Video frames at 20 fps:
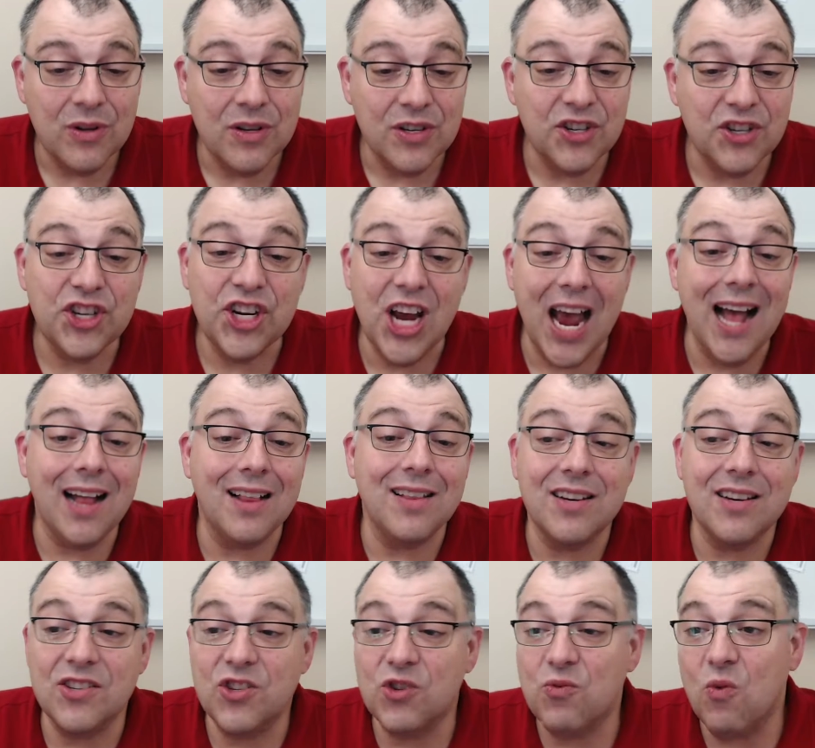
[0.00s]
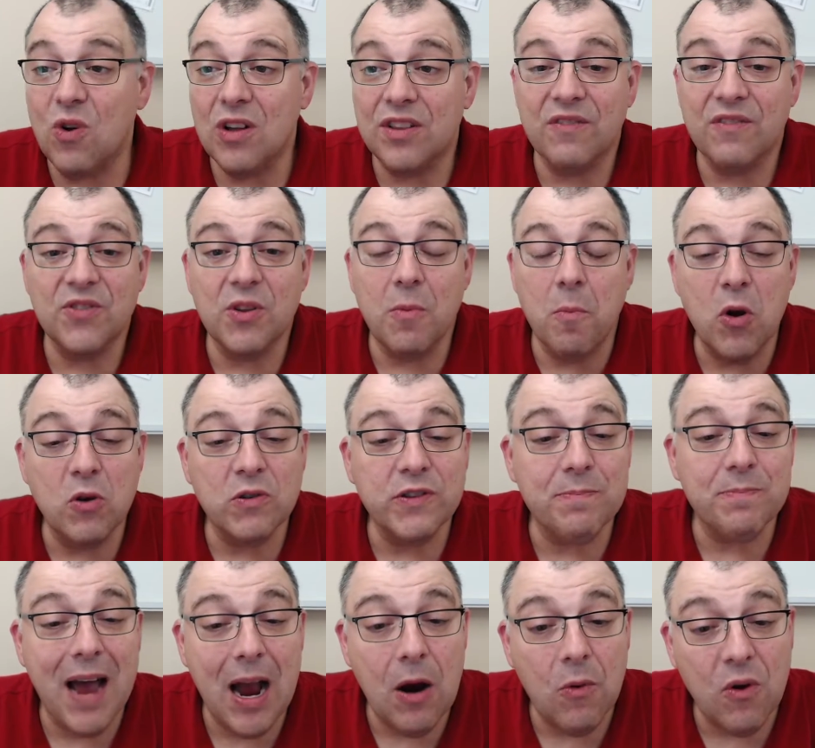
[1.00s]
challenge one of the
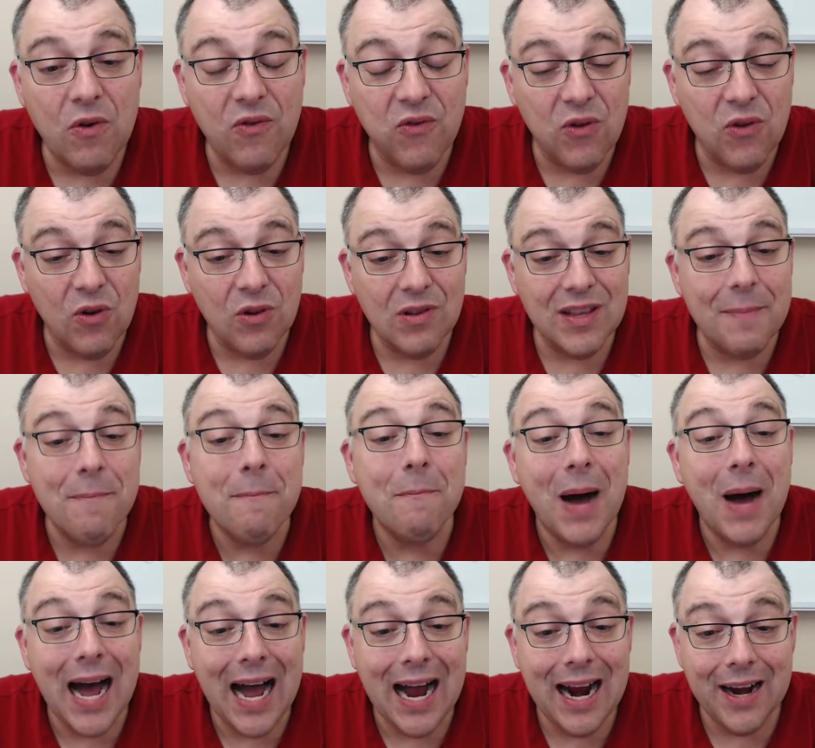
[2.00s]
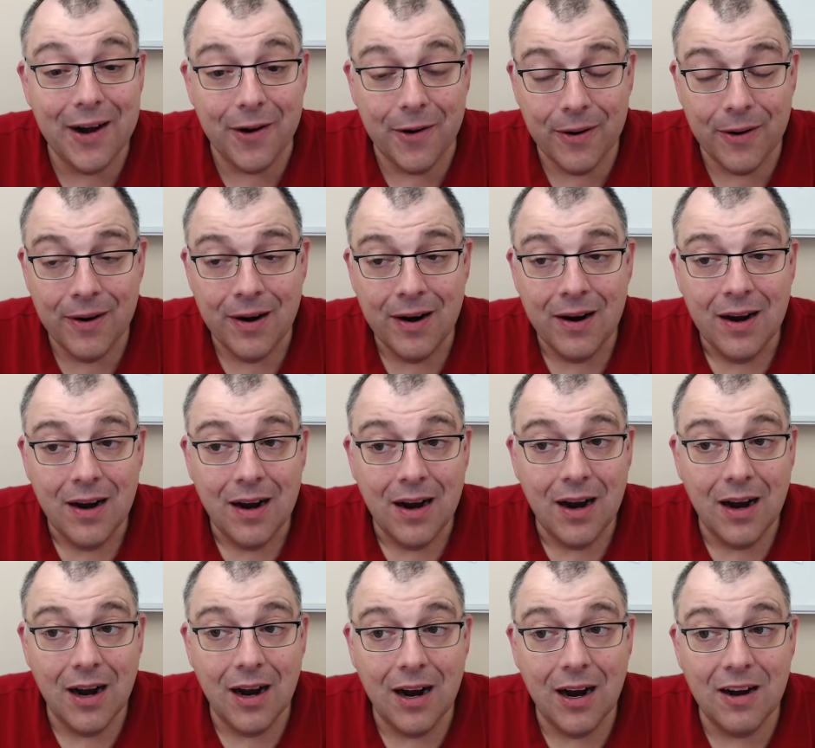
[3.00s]
most powerful empire
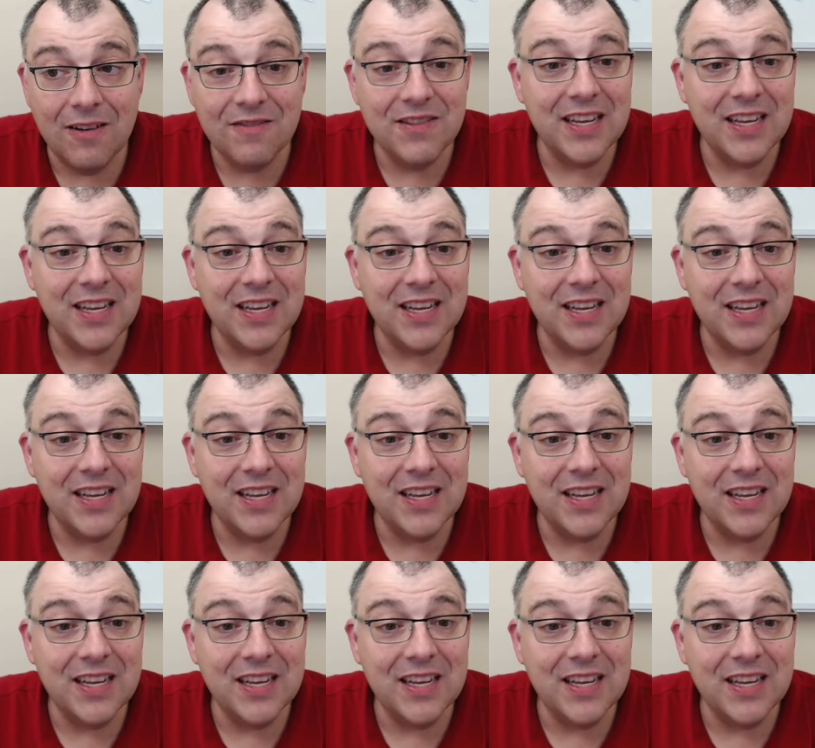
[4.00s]
of